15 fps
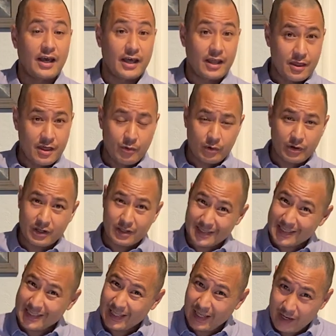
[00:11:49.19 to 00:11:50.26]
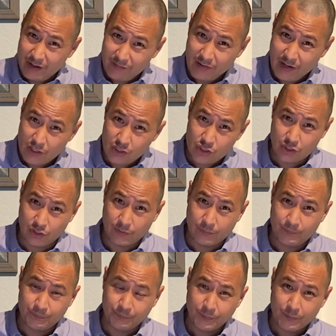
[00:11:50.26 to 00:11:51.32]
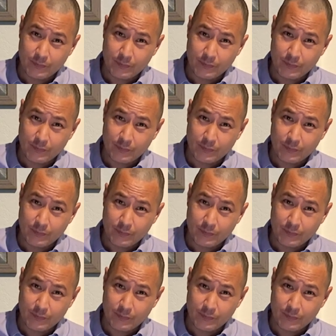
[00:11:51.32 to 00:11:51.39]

And they were a slave nation